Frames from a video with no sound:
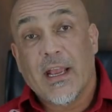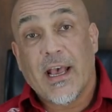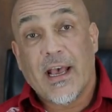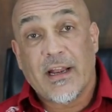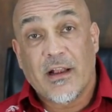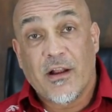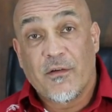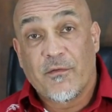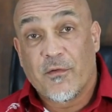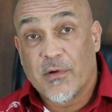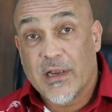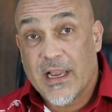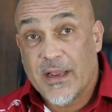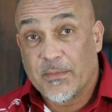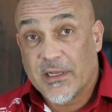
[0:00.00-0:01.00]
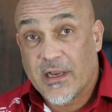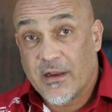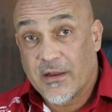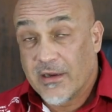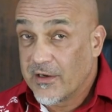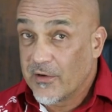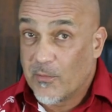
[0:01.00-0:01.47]
Gert, Louw from Cape
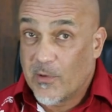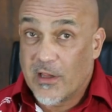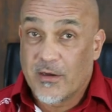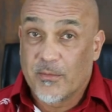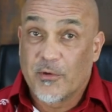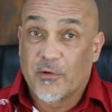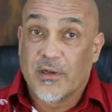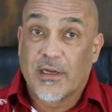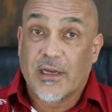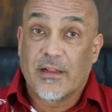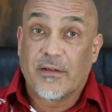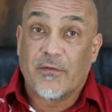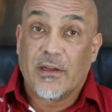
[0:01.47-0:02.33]
Town, and welcome to another